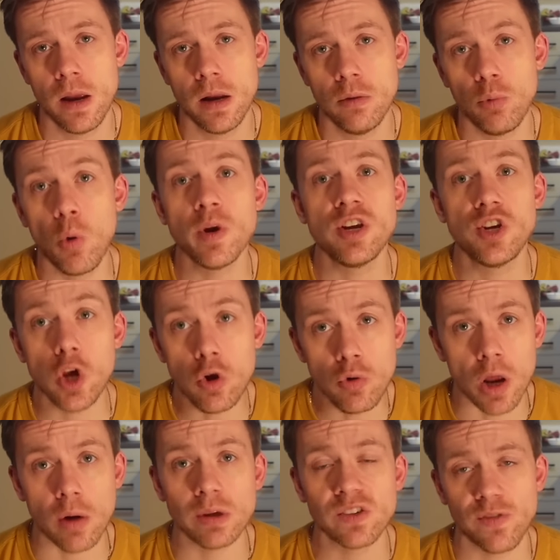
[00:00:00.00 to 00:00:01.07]
What we do
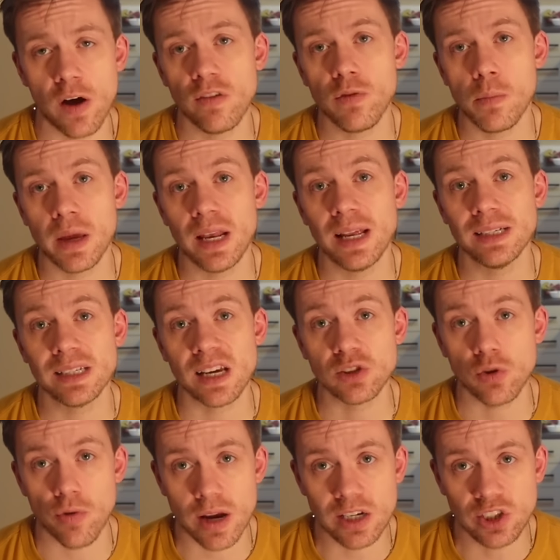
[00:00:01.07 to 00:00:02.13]
know is, far from being an
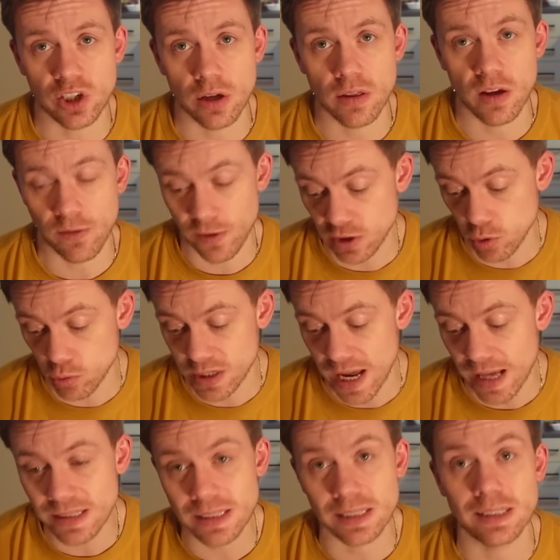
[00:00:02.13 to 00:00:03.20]
exaggeration, the official
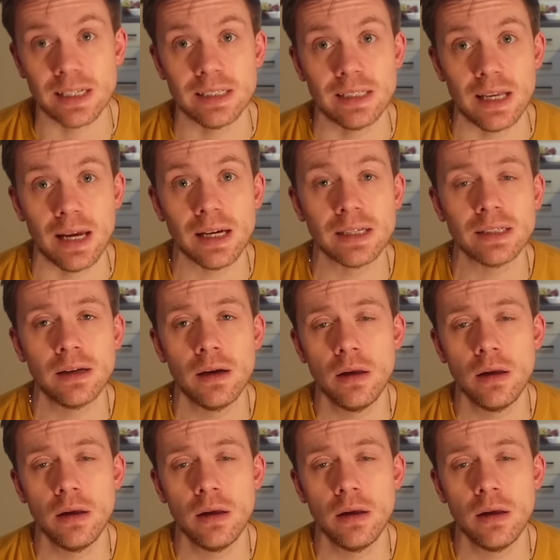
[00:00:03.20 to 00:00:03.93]
death statistics